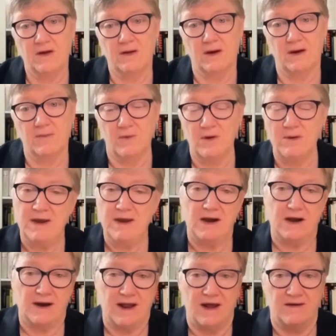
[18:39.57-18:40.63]
We may
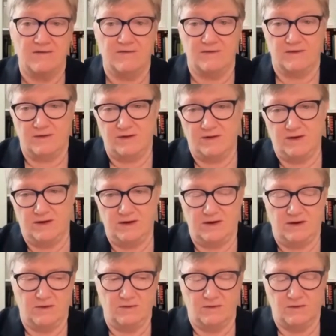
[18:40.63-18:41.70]
not have,
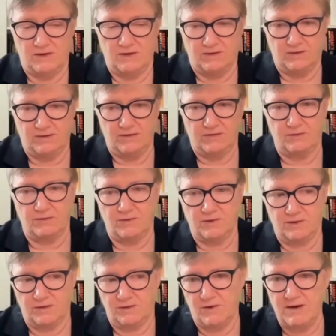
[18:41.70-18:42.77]

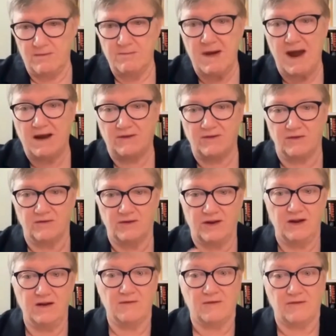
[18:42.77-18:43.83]
the right match of
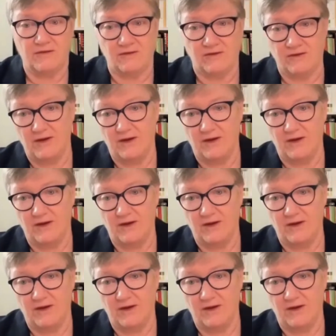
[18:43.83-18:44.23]
gifts,